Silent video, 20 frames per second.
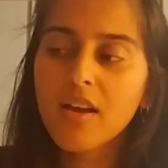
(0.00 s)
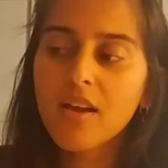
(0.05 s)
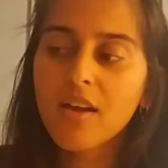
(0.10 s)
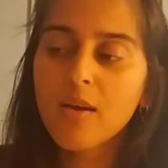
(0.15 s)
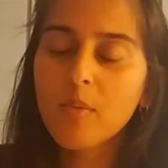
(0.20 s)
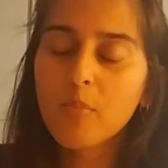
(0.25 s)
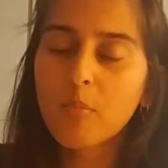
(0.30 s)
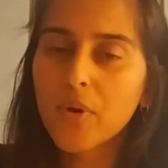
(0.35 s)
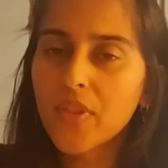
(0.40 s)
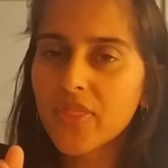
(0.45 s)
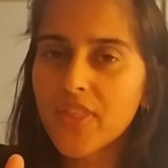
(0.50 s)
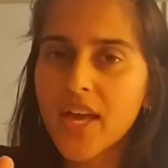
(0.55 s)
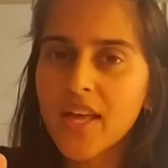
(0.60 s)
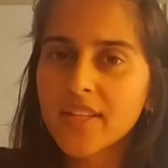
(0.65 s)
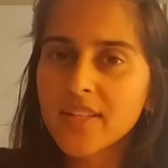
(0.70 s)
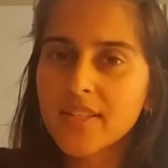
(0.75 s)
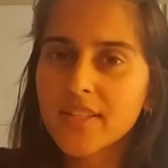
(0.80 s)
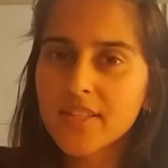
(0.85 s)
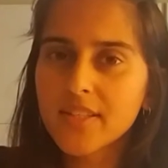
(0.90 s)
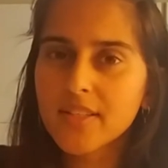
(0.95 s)
But
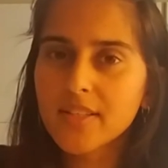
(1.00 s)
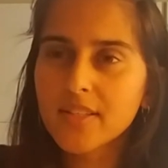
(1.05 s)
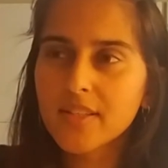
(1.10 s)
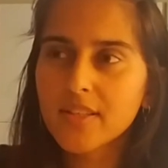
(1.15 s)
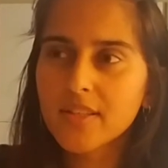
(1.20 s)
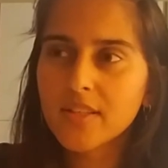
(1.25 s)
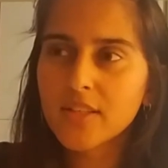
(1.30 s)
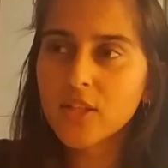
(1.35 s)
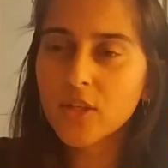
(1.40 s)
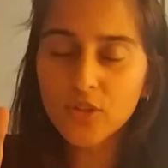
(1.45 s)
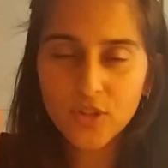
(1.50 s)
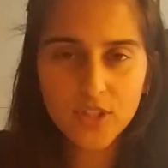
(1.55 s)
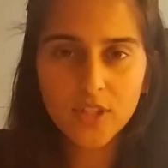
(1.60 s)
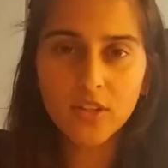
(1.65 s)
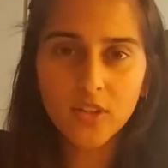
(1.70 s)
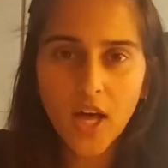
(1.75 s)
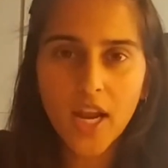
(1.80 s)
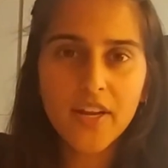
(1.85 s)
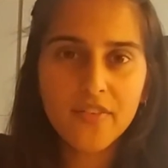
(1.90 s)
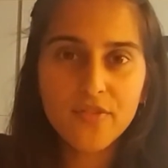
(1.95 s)
then, a
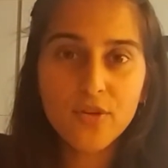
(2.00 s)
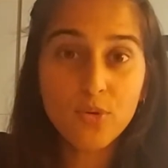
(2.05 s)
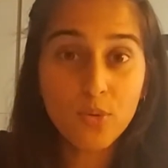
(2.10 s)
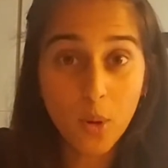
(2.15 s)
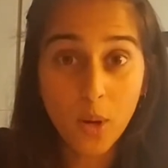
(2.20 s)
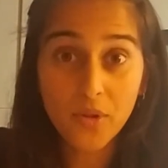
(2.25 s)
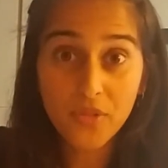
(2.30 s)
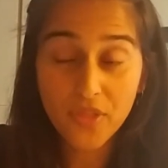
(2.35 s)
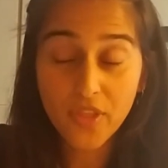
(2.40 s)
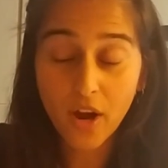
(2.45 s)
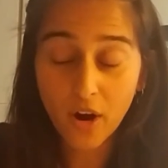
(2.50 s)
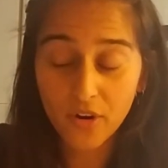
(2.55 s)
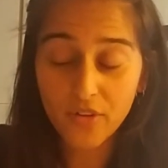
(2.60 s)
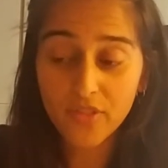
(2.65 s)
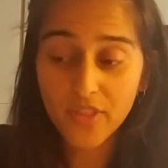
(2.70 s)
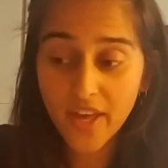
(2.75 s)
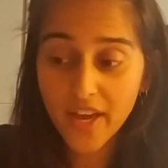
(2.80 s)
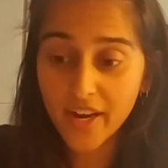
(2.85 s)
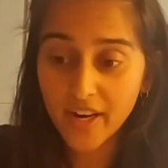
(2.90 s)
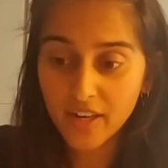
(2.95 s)
lot of you are
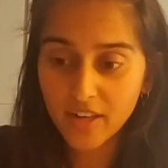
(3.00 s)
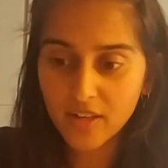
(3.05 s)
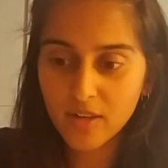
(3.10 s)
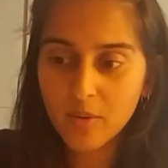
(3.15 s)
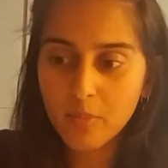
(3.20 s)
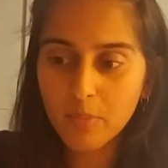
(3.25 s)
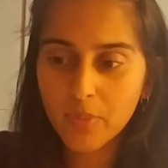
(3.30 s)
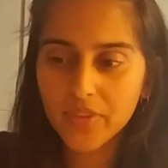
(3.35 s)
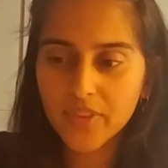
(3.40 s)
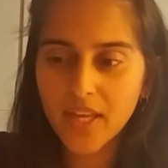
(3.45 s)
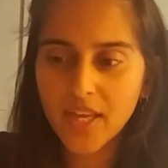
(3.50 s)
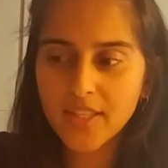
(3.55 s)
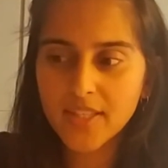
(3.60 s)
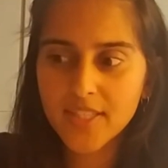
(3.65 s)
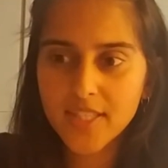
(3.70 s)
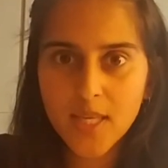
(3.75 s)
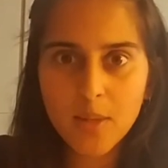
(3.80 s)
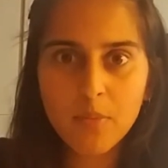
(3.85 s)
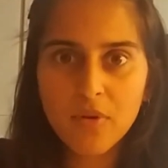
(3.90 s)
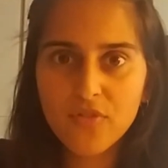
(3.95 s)
there, but then
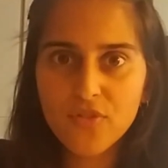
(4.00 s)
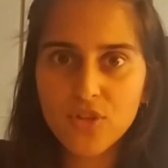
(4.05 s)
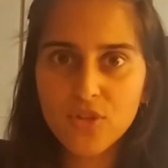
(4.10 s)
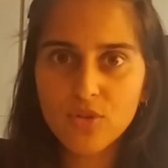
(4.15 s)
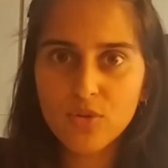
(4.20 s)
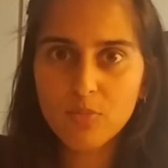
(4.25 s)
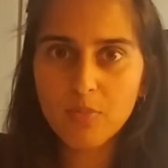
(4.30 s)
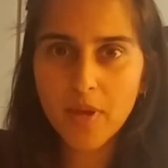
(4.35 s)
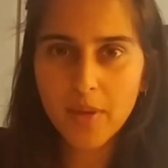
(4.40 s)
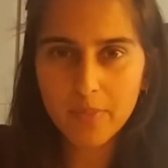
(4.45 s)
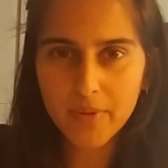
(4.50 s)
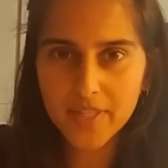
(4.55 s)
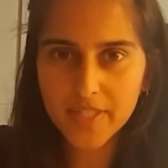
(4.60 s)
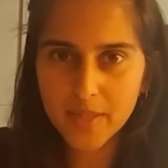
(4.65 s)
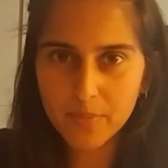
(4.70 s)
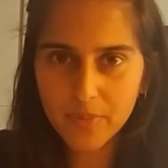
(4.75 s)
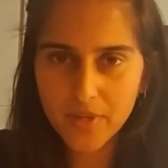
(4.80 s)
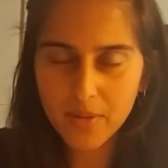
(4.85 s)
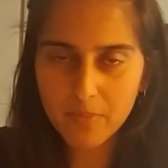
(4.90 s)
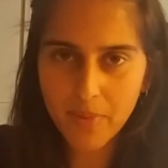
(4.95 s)
some of you may be
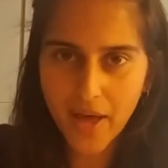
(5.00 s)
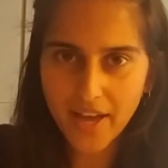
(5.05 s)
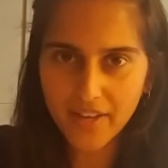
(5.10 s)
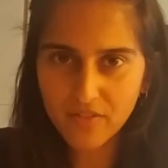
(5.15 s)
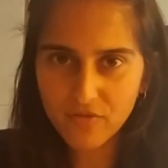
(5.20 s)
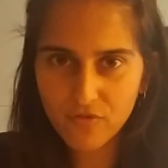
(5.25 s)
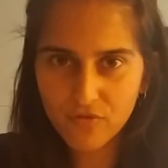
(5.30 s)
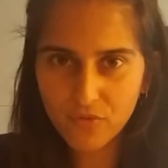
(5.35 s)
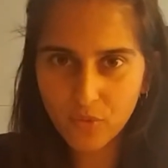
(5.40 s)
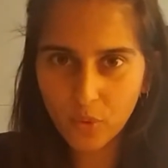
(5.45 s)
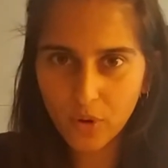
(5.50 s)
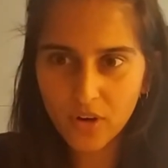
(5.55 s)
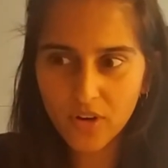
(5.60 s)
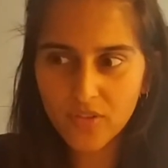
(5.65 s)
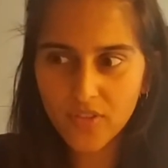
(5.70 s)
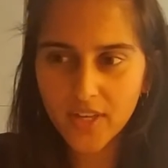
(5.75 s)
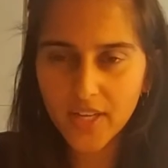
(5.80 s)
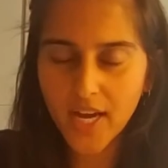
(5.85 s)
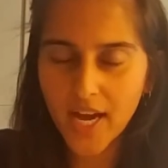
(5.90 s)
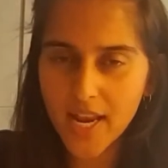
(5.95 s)
dipping back and forth
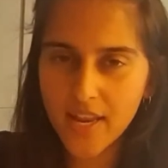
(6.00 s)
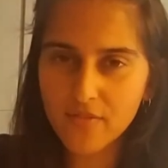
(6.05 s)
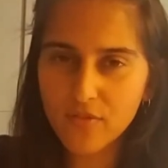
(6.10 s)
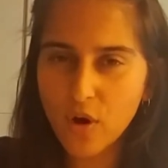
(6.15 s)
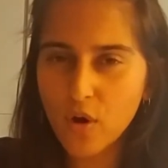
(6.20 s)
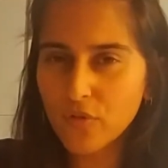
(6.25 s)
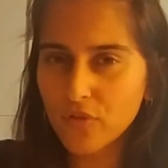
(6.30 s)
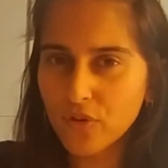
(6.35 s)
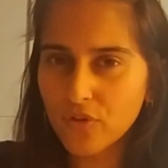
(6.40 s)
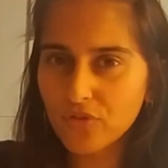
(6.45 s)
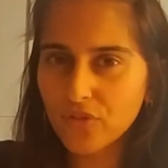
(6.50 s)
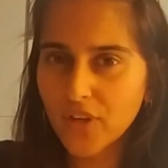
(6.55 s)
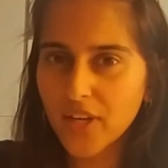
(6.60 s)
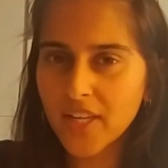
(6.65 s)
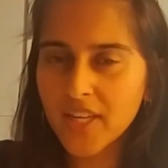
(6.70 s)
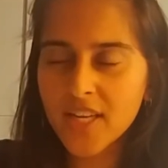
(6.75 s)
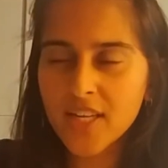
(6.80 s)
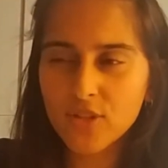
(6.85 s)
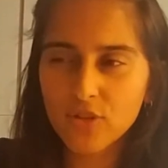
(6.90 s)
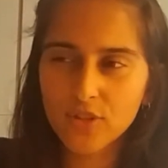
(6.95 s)
and kind of
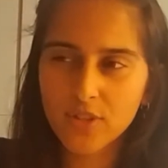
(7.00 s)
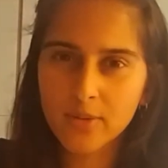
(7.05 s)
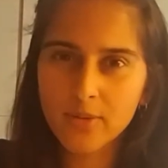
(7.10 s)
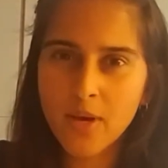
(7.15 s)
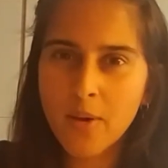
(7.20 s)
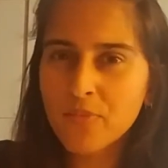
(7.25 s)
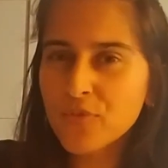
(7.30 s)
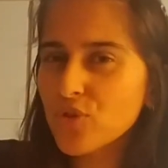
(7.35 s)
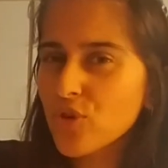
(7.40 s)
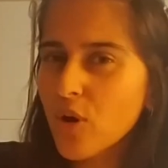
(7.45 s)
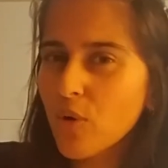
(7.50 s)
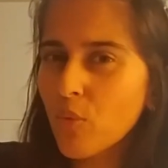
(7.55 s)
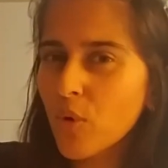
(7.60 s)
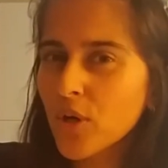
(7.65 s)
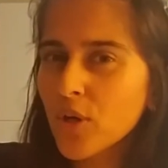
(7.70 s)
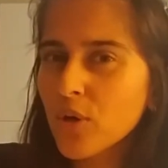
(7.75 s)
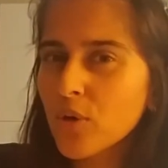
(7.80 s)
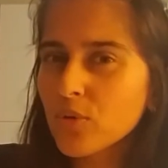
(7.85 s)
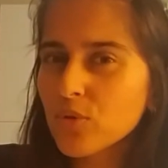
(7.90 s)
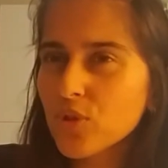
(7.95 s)
overinflating it. So sometimes you're at
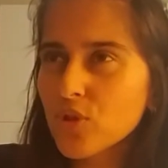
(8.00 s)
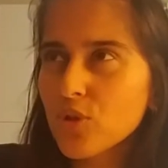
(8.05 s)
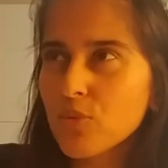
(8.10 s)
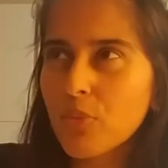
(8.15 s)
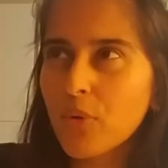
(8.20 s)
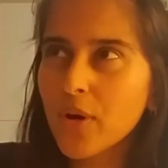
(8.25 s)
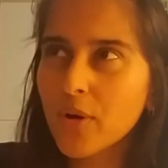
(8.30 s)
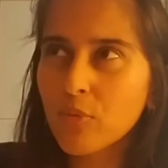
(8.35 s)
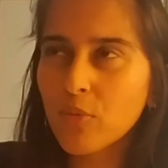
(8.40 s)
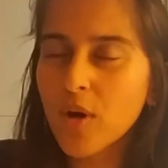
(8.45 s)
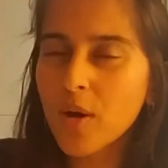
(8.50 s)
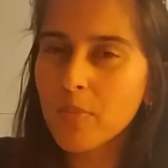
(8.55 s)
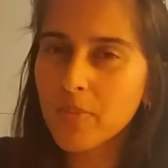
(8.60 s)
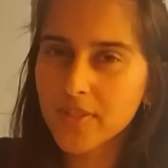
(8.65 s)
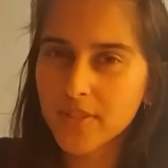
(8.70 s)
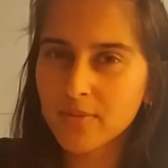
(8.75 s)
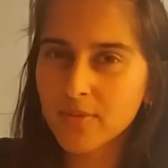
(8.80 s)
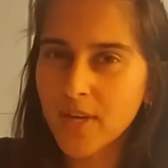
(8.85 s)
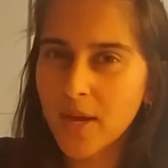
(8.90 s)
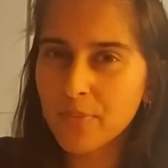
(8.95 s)
102.1, but
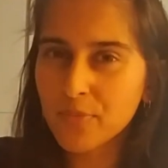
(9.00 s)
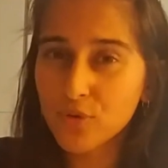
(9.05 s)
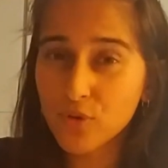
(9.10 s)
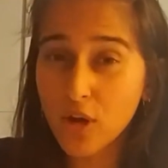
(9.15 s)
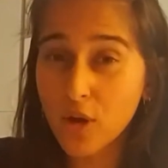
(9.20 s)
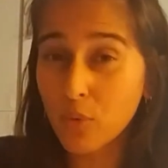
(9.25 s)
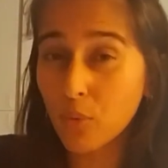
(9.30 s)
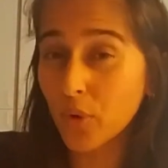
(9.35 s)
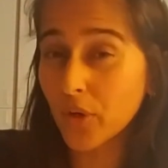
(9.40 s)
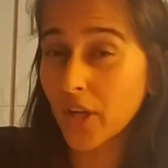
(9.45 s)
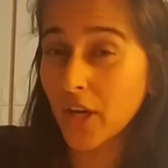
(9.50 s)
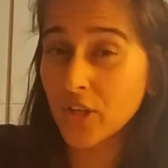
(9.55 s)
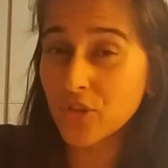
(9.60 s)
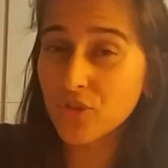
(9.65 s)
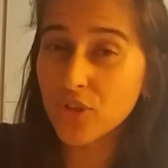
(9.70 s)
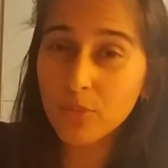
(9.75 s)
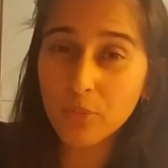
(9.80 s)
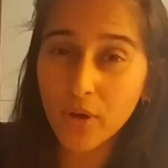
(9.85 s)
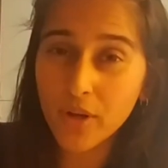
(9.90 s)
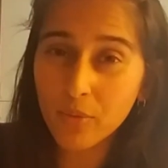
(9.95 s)
sometimes you're at
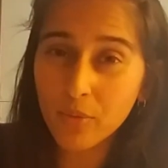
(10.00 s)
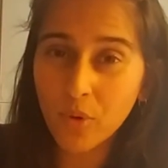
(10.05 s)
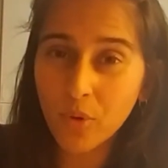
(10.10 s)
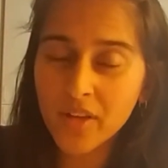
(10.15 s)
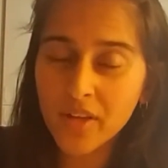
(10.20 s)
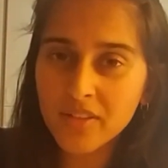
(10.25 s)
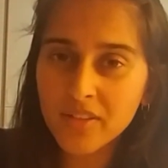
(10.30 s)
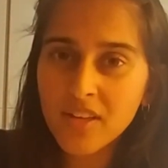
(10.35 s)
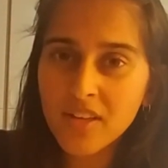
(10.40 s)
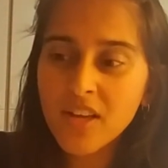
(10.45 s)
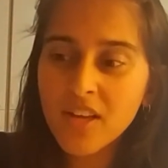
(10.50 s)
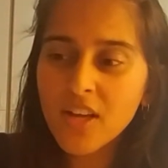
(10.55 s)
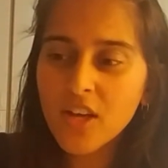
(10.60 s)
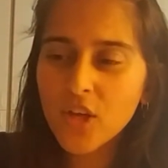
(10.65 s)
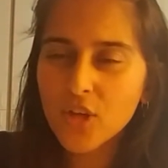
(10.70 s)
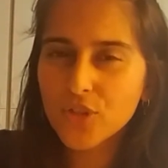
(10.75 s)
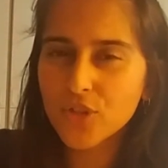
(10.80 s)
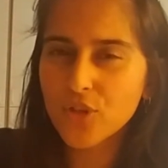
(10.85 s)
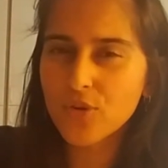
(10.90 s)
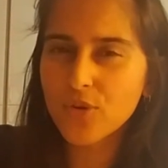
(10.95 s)
100.1.
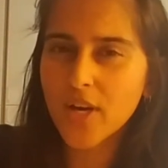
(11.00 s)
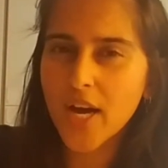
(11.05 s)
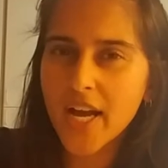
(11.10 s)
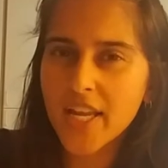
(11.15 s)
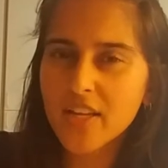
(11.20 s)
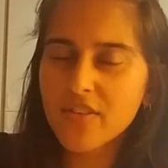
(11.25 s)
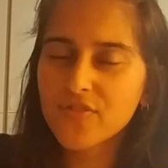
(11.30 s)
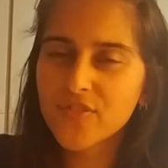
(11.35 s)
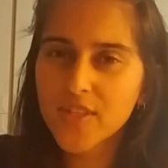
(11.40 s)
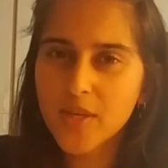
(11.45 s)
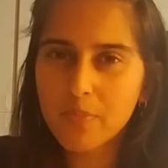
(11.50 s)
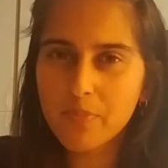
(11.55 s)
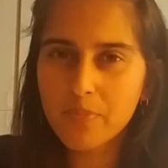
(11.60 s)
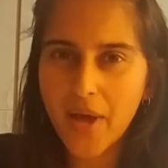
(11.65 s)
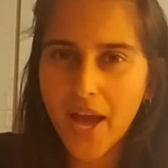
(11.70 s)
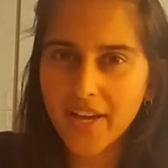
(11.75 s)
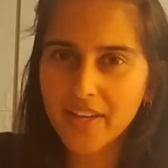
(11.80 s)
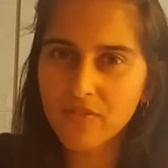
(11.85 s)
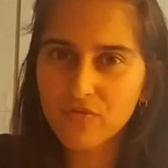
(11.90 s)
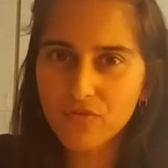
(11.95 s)
So you kind of dip
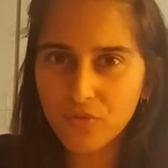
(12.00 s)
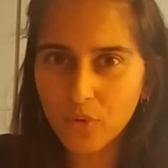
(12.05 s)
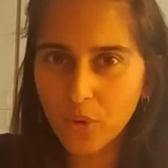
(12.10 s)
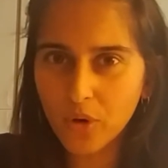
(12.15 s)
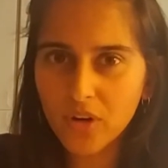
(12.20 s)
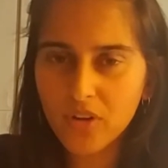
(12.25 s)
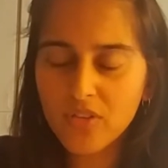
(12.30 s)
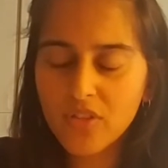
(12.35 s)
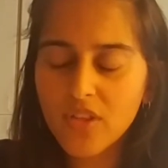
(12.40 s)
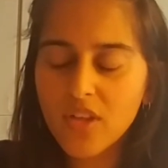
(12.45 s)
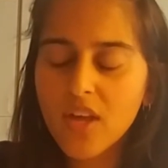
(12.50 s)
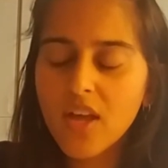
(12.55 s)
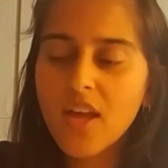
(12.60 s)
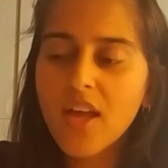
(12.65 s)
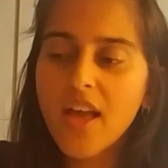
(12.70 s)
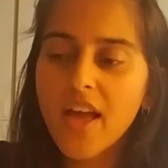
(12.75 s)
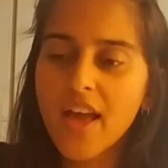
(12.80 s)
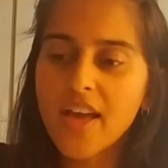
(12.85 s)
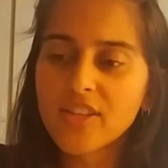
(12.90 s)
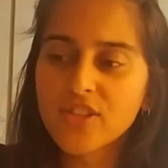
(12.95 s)
back and forth.
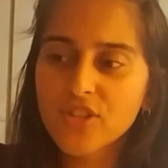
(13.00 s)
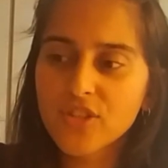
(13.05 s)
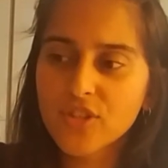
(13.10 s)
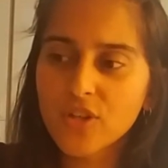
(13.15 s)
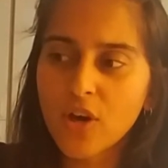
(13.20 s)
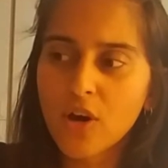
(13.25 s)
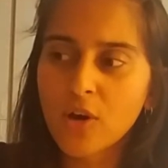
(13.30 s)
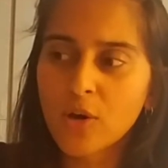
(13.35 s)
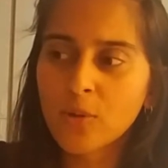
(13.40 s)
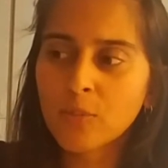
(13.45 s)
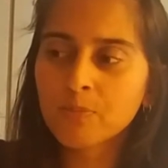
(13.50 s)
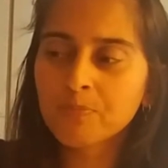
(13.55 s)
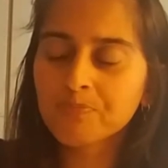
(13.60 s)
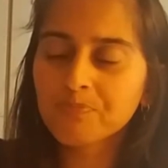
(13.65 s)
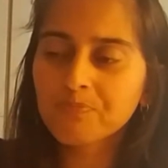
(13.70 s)
And so